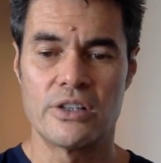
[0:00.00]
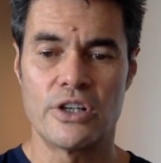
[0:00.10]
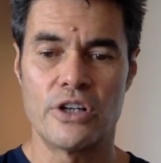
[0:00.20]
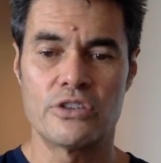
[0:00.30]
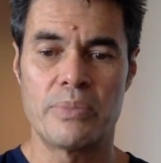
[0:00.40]

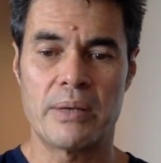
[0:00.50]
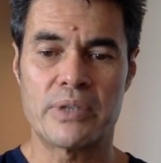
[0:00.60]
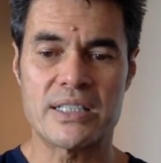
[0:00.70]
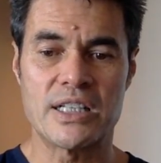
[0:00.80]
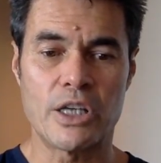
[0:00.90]
to be able
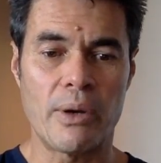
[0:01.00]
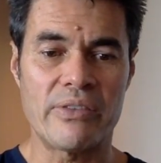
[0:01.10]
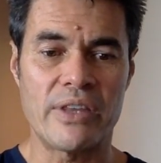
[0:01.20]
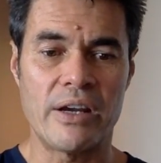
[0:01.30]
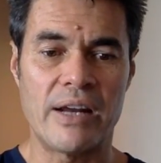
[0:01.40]
to actually go
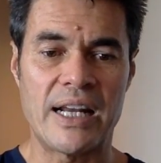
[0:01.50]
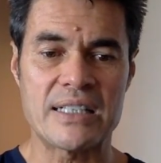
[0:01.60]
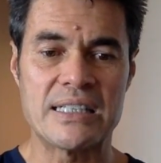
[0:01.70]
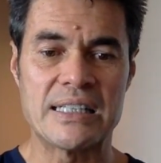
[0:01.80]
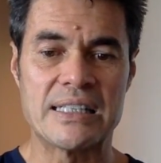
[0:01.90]
out there and
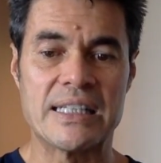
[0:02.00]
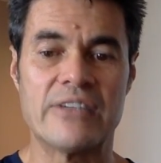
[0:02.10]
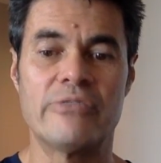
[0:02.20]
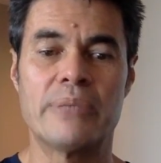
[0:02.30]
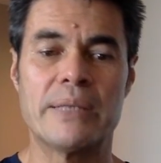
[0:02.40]
actually
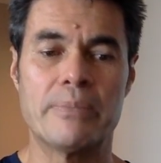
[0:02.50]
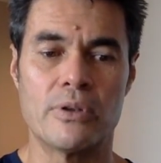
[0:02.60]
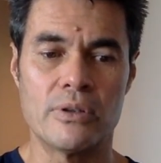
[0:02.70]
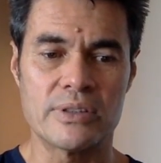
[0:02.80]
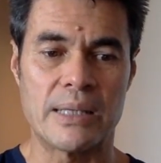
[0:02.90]
give
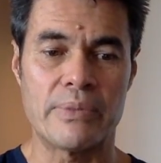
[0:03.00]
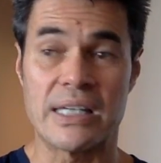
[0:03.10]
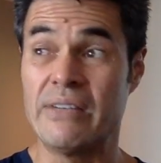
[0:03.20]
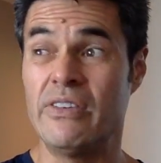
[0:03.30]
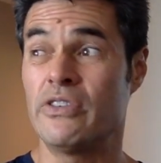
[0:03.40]
people
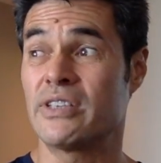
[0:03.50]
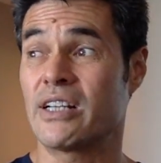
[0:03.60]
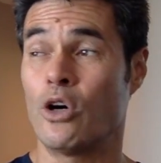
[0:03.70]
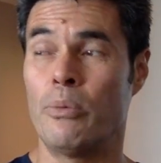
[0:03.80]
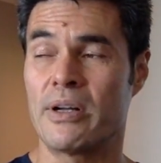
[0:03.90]
something, even if you
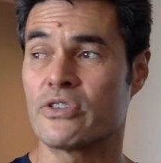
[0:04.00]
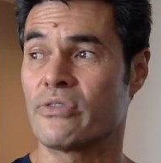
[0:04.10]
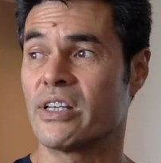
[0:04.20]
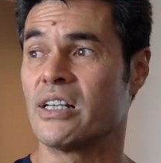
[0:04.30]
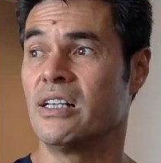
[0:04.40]
take a whole bunch
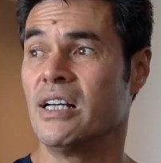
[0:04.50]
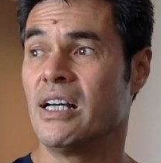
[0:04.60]
of the